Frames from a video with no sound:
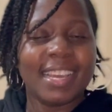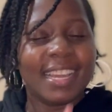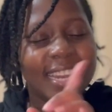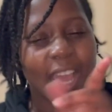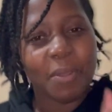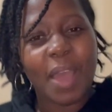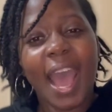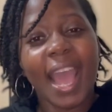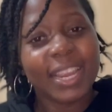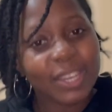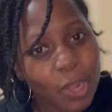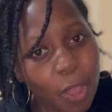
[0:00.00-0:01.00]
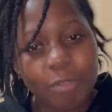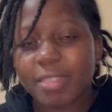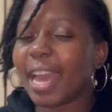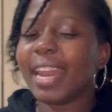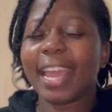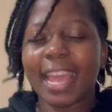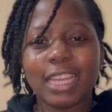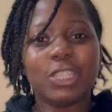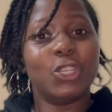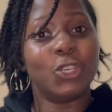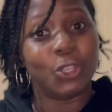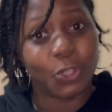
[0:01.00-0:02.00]
Now, I know that ain't
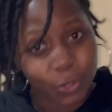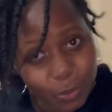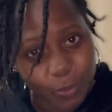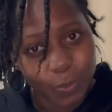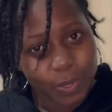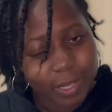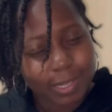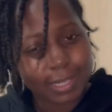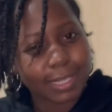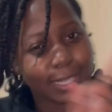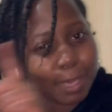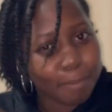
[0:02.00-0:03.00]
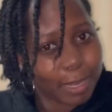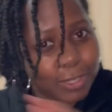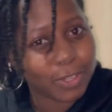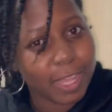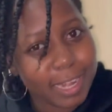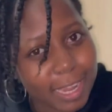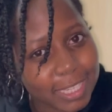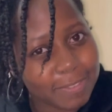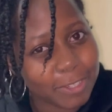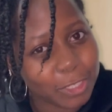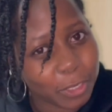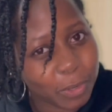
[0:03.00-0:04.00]
you skipping to the next
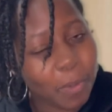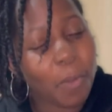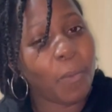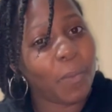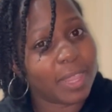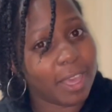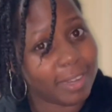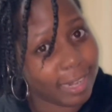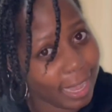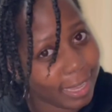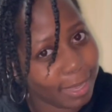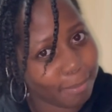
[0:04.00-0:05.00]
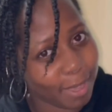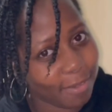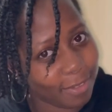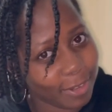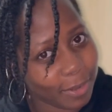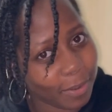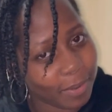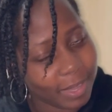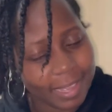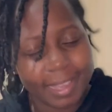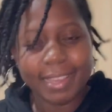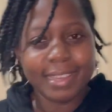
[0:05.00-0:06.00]
video without liking my video.
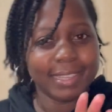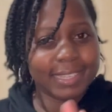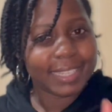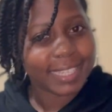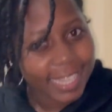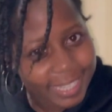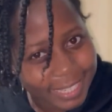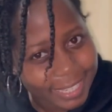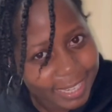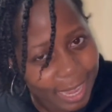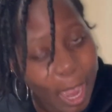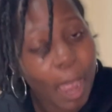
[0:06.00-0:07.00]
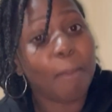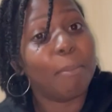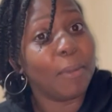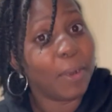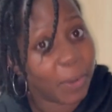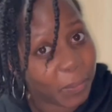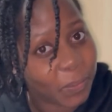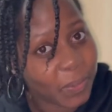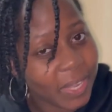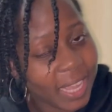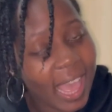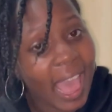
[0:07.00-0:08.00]
Sis, bro,
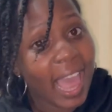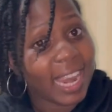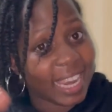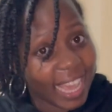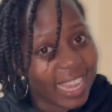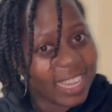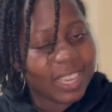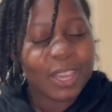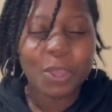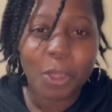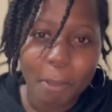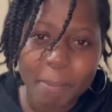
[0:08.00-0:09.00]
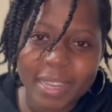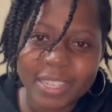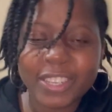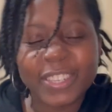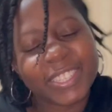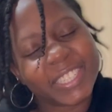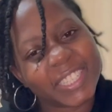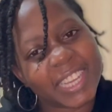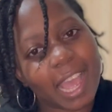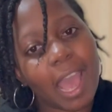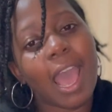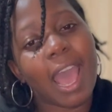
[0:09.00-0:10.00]
like, comment,
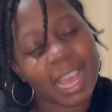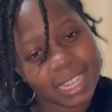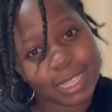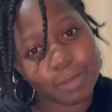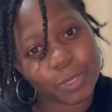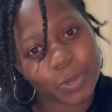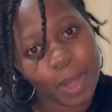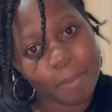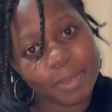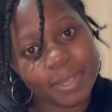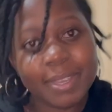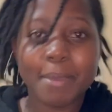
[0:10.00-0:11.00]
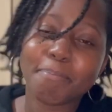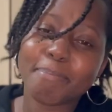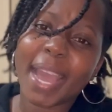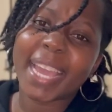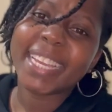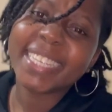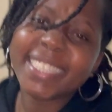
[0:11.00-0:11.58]
share, and subscribe. Bye.